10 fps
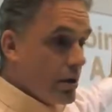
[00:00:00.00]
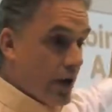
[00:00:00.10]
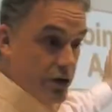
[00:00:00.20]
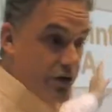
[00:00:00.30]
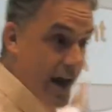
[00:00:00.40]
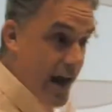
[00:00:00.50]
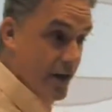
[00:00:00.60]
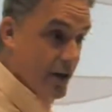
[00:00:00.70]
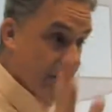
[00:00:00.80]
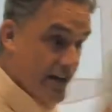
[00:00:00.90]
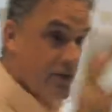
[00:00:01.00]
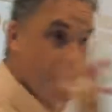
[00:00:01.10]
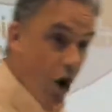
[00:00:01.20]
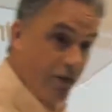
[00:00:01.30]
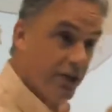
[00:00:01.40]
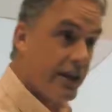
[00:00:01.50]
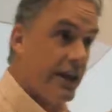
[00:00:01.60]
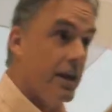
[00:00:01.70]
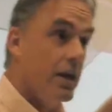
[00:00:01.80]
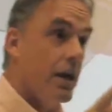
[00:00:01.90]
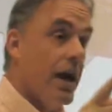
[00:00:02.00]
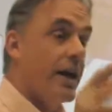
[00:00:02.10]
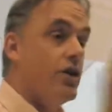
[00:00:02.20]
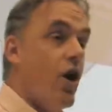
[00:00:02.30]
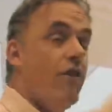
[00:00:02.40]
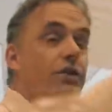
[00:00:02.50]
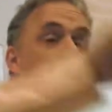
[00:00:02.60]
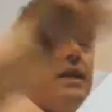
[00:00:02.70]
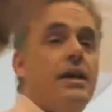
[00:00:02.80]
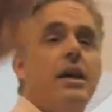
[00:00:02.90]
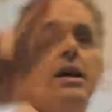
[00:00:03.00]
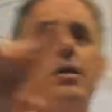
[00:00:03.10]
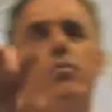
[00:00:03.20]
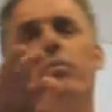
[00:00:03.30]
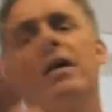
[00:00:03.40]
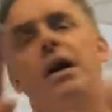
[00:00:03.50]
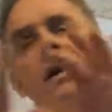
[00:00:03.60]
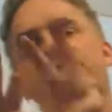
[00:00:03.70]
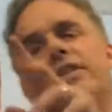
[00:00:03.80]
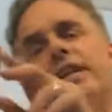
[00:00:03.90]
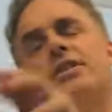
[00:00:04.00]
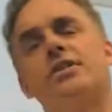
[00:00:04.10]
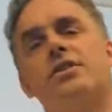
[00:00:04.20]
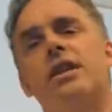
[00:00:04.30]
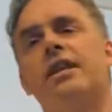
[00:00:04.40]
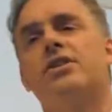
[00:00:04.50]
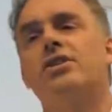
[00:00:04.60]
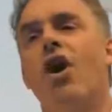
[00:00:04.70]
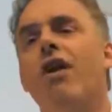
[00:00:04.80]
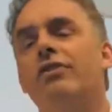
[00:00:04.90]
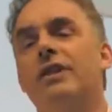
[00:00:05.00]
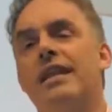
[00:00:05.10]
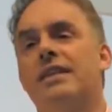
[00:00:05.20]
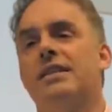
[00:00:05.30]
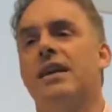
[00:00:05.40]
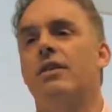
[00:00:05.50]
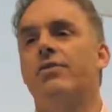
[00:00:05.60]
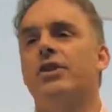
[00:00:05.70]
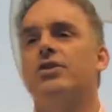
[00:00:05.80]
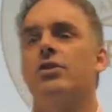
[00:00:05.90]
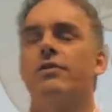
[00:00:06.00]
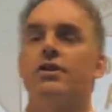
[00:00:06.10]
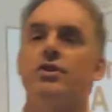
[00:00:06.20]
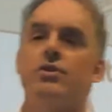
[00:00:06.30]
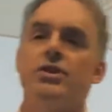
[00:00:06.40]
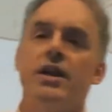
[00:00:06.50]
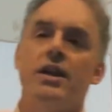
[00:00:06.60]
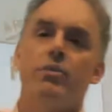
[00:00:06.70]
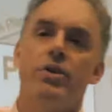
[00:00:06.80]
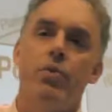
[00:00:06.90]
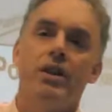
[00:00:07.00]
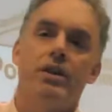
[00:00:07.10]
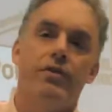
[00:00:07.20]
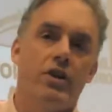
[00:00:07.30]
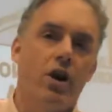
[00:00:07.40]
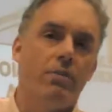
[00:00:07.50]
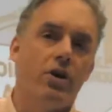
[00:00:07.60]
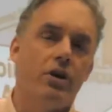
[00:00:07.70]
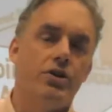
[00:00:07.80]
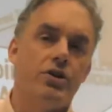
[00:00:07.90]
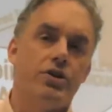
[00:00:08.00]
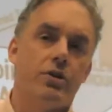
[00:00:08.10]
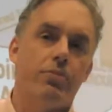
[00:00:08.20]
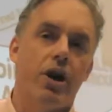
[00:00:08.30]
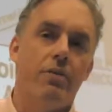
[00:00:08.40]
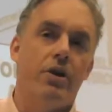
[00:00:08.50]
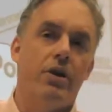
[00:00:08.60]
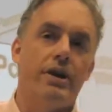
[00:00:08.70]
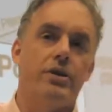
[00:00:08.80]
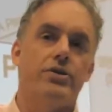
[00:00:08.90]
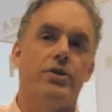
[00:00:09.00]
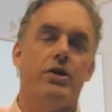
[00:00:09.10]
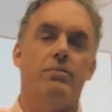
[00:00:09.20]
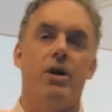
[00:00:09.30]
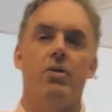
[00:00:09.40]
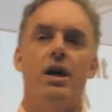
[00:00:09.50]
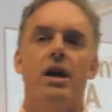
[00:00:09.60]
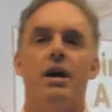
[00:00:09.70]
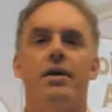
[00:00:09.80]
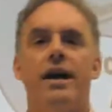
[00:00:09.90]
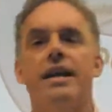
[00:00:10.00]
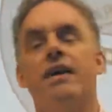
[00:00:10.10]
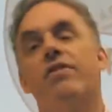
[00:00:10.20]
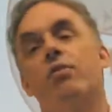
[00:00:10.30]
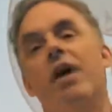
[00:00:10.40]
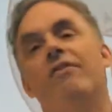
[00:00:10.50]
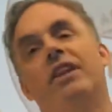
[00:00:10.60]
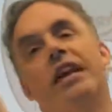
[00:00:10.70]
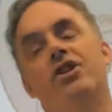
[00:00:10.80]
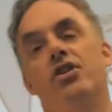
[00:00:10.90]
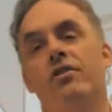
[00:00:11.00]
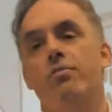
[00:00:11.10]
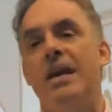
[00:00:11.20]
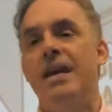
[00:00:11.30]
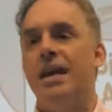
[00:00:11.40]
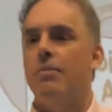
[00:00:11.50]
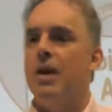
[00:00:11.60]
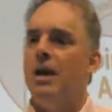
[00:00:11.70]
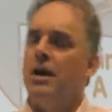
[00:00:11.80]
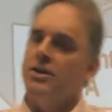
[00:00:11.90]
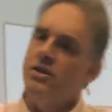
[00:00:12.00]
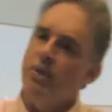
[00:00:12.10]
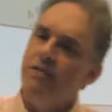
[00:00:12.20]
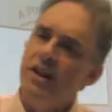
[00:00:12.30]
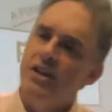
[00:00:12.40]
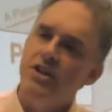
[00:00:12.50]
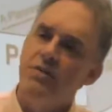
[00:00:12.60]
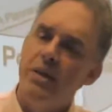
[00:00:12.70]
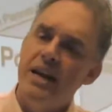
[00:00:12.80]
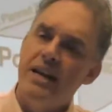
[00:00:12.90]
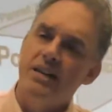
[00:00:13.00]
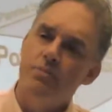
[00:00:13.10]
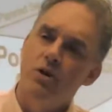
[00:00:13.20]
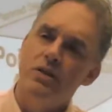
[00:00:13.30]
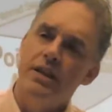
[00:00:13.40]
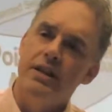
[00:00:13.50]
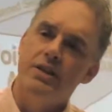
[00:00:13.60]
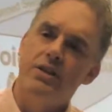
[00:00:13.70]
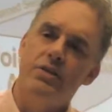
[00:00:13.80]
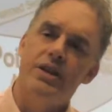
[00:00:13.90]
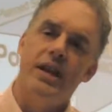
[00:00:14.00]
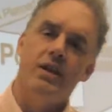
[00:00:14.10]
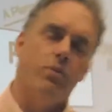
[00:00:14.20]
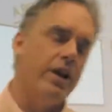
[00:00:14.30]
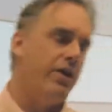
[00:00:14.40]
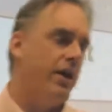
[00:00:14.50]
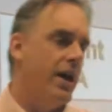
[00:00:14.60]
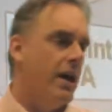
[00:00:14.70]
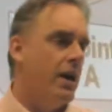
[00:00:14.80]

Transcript: understand. That's novelty. And novelty, it's novelty itself that's sort of associated with what the phenomenologists are primarily concerned about. The idea of the revelation of meaning. Because the revelation of meaning is mostly associated with